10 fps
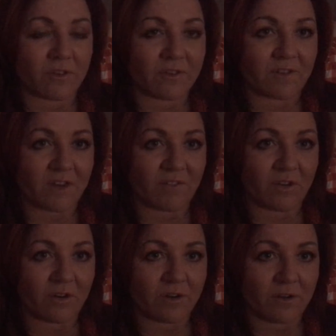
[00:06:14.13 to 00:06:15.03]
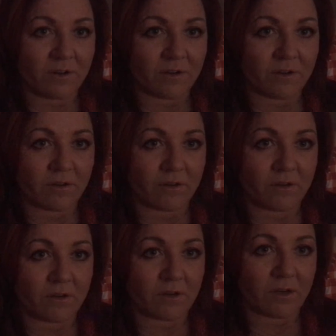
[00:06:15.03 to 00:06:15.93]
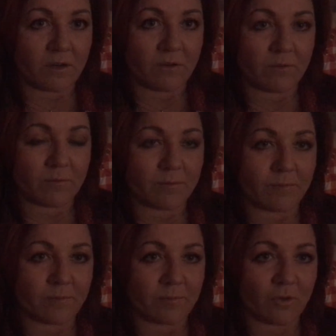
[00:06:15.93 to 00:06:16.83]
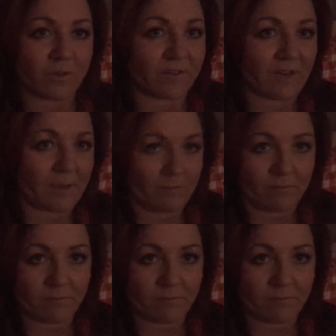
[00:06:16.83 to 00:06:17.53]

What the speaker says: the Son of God. You're the same.